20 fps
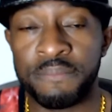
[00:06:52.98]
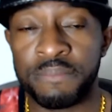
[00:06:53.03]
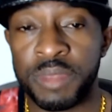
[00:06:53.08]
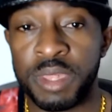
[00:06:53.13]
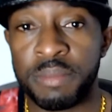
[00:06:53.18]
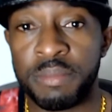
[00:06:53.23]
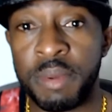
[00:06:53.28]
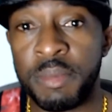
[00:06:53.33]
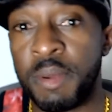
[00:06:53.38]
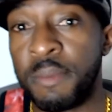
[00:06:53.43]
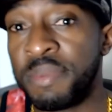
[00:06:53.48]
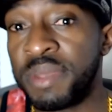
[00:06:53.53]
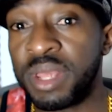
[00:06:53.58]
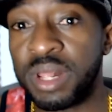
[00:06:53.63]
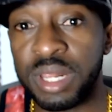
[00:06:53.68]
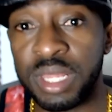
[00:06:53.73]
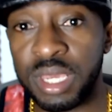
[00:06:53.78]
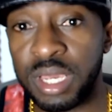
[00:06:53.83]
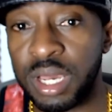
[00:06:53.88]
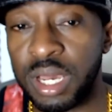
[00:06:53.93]

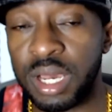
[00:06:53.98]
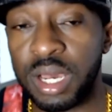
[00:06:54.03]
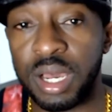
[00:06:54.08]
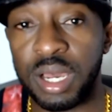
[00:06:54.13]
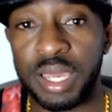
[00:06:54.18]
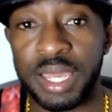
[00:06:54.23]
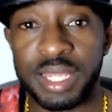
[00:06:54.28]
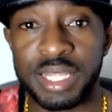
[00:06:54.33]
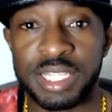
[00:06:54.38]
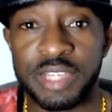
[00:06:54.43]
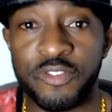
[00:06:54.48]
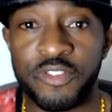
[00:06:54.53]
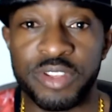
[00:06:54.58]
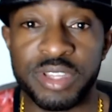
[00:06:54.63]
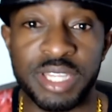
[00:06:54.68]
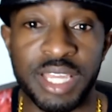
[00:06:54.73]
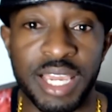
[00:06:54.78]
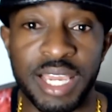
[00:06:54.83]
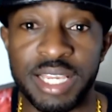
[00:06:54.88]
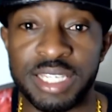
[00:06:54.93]
memorabilia and different
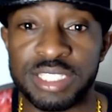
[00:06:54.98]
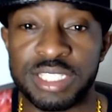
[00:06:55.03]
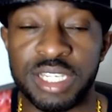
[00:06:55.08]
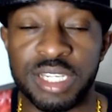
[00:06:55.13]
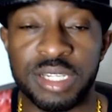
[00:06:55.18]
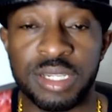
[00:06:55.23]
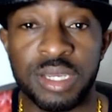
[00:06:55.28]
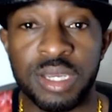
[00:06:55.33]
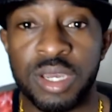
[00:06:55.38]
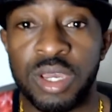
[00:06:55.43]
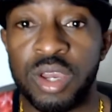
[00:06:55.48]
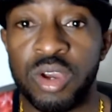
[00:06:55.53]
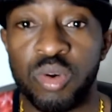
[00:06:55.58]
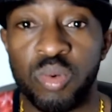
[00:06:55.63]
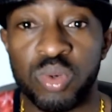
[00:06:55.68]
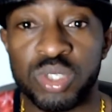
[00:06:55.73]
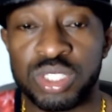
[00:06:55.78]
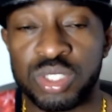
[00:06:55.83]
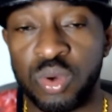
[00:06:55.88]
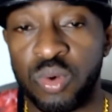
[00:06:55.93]
things and
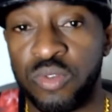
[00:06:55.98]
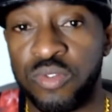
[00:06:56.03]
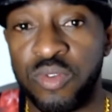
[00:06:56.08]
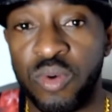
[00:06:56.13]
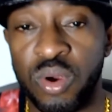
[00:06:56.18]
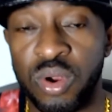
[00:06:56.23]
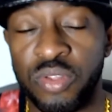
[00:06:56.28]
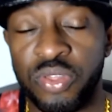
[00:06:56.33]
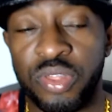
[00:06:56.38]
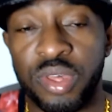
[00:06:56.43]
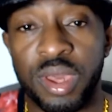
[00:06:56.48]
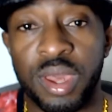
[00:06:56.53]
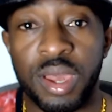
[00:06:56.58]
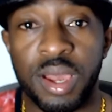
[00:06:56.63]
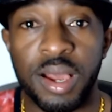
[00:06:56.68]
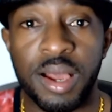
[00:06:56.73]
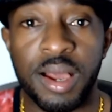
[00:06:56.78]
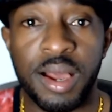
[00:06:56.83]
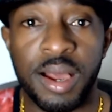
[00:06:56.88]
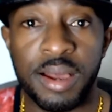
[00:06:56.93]
so forth.
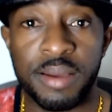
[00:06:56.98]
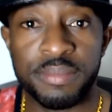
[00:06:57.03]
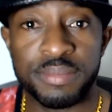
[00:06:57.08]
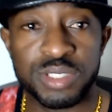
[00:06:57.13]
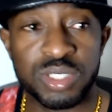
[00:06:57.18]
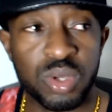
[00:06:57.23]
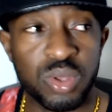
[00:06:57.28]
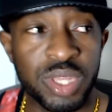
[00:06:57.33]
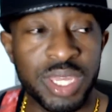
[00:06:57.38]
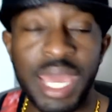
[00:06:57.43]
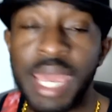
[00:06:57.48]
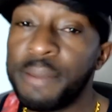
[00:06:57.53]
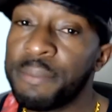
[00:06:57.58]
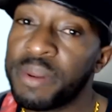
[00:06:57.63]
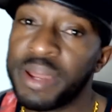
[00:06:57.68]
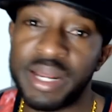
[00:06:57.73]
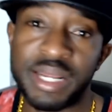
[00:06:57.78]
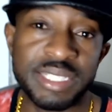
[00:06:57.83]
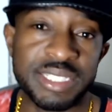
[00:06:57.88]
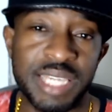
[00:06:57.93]
So the gameplay in
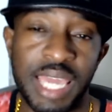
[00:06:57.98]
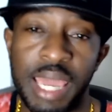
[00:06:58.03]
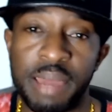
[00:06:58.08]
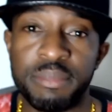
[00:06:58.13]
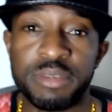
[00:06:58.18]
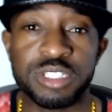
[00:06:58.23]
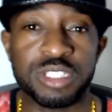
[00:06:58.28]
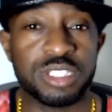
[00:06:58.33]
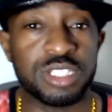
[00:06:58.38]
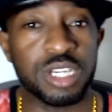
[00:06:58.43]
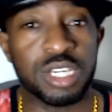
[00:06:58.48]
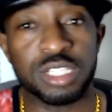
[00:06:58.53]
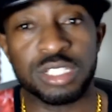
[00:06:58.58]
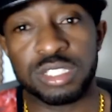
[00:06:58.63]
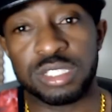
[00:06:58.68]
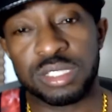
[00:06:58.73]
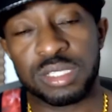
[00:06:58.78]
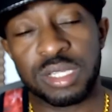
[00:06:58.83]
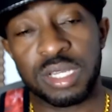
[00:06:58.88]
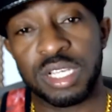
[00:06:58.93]
this game is
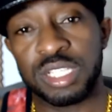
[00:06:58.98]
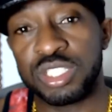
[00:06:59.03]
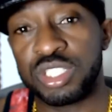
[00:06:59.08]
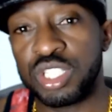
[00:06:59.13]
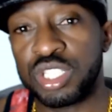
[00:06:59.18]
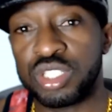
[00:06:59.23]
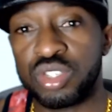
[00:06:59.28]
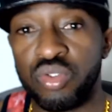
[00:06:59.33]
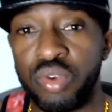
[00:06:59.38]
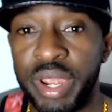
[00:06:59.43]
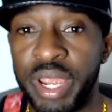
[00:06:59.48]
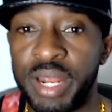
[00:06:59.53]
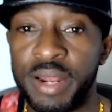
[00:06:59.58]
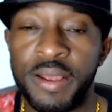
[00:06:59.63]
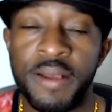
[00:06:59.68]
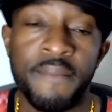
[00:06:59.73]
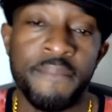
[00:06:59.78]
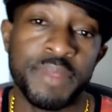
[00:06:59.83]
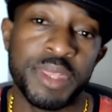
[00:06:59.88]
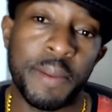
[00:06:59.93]
just great.
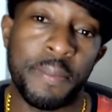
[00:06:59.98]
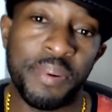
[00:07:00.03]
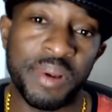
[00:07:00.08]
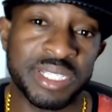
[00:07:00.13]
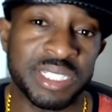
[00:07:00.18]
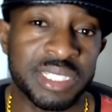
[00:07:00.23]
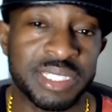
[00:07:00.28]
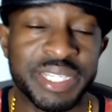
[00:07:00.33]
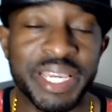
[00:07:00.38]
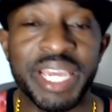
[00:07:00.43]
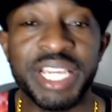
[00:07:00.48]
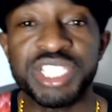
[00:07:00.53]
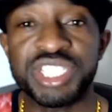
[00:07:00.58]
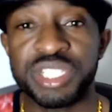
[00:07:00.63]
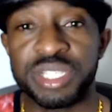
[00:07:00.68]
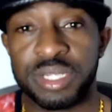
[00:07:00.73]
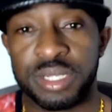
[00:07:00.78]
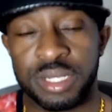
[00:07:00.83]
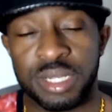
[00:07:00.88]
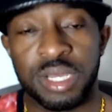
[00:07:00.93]
The presentation
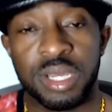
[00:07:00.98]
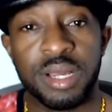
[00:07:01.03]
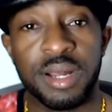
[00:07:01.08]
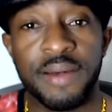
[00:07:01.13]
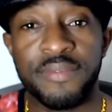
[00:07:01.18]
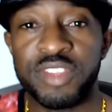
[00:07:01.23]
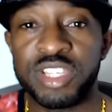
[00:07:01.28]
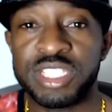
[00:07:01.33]
of this